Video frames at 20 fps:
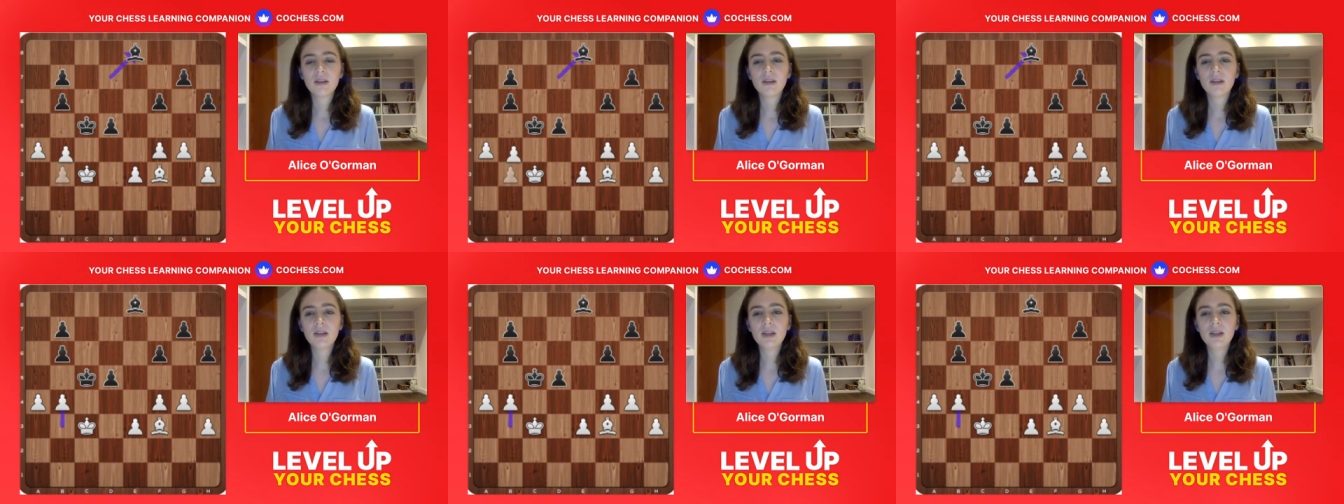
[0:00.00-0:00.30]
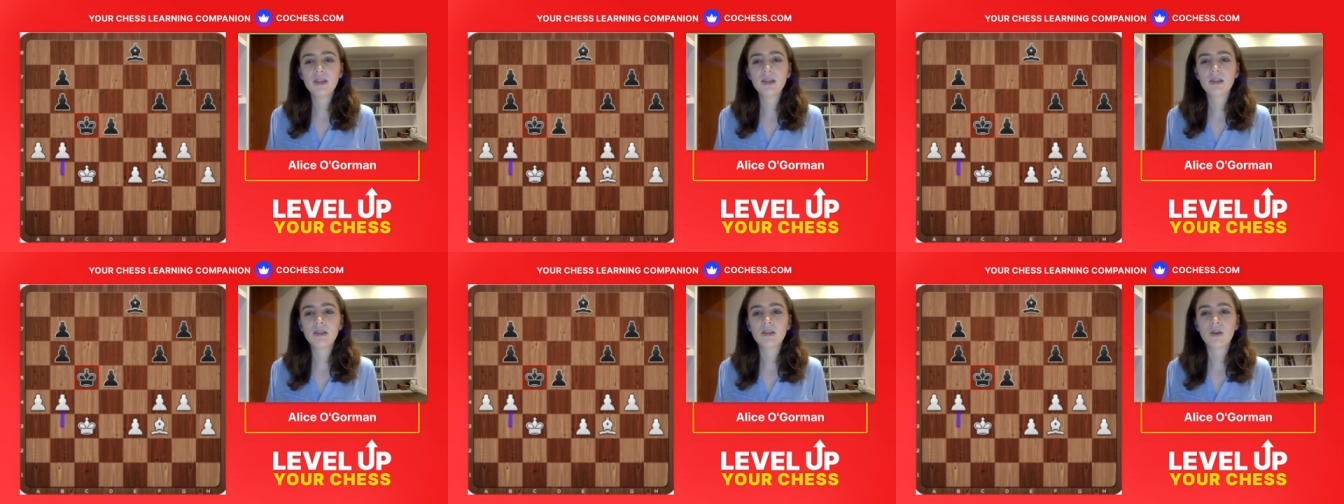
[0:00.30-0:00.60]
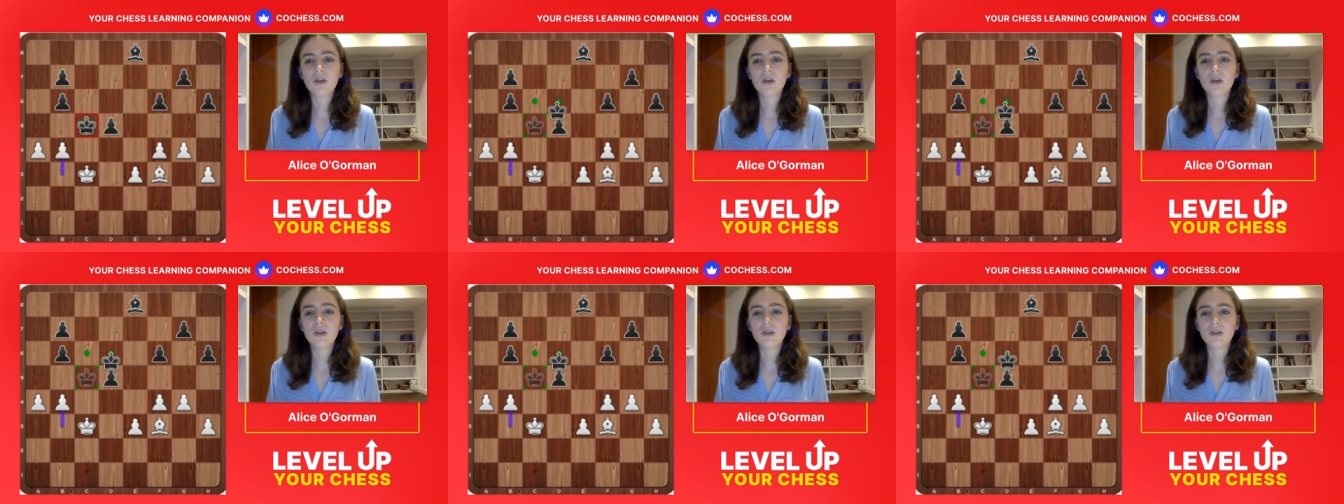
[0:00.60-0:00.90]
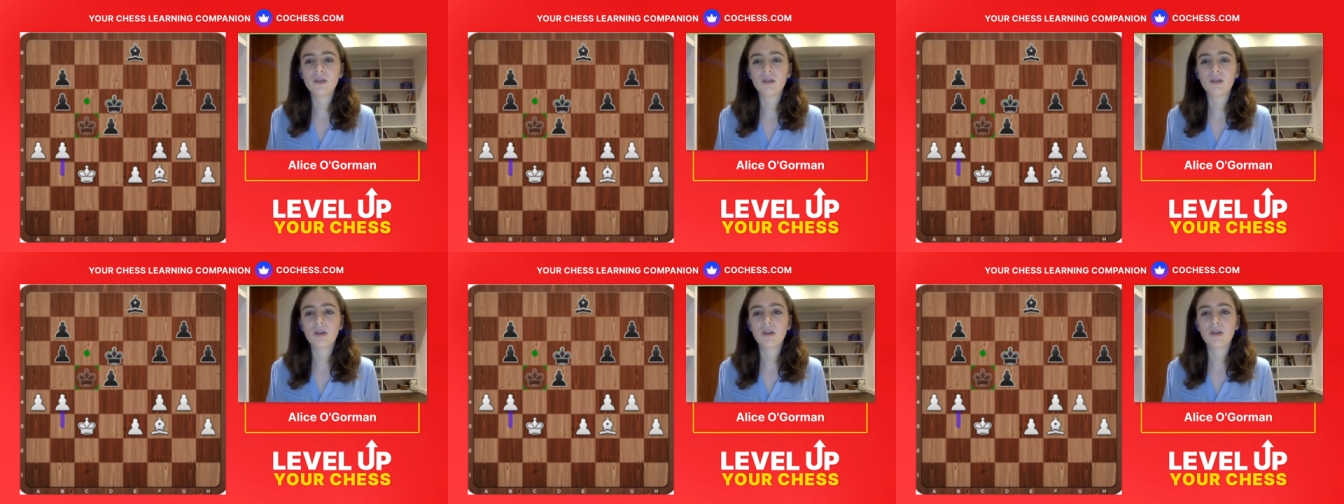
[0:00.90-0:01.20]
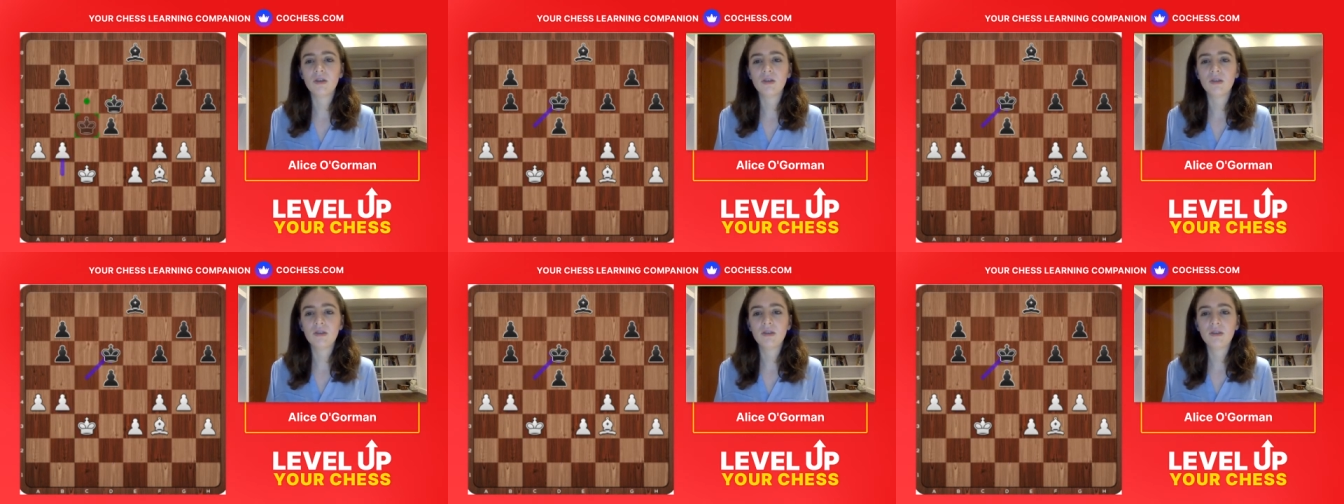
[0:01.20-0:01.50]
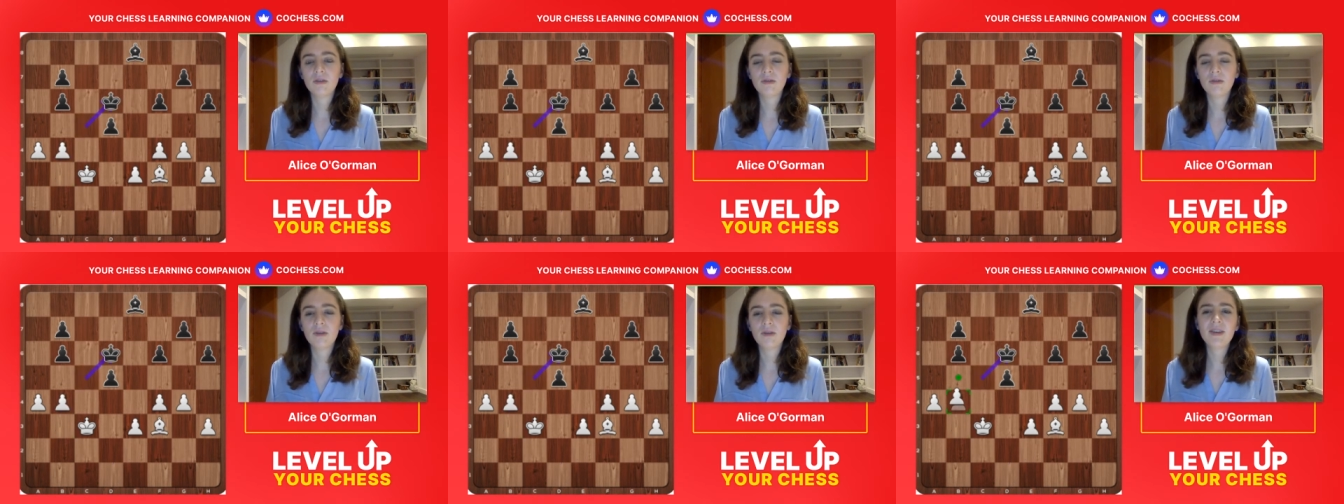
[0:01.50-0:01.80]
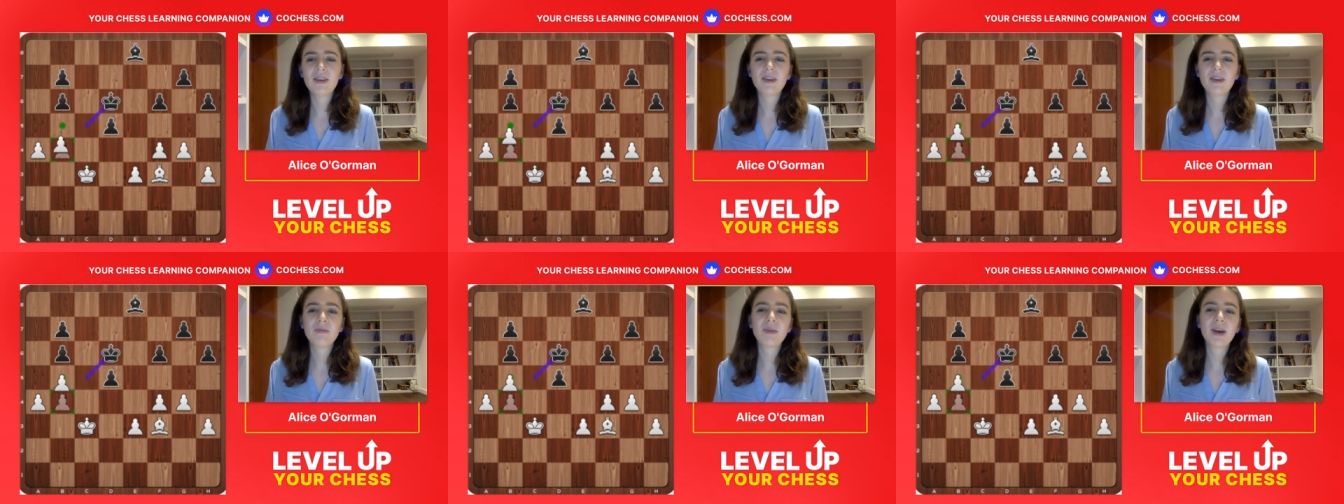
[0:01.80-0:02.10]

this is also very good.